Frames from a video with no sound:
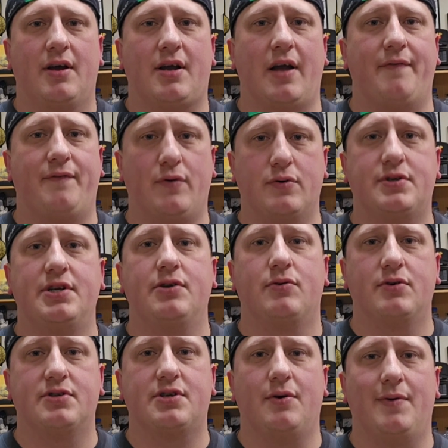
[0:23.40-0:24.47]
Got 14
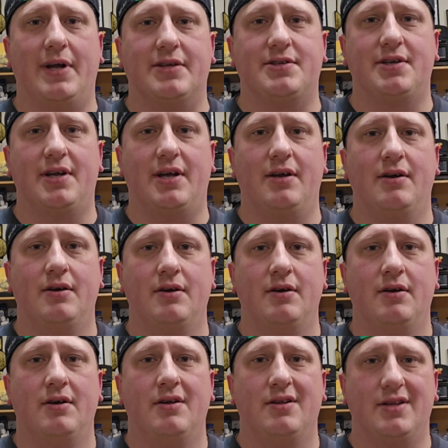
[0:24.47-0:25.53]
orders going out today.
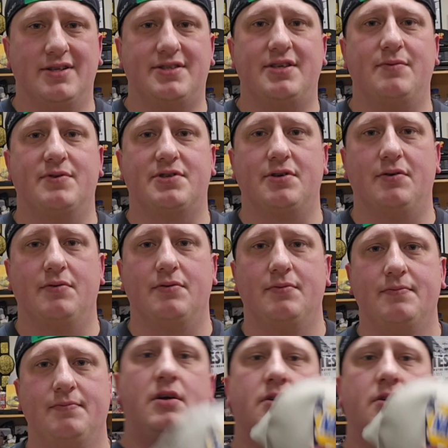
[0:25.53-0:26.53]
Let's see what sold.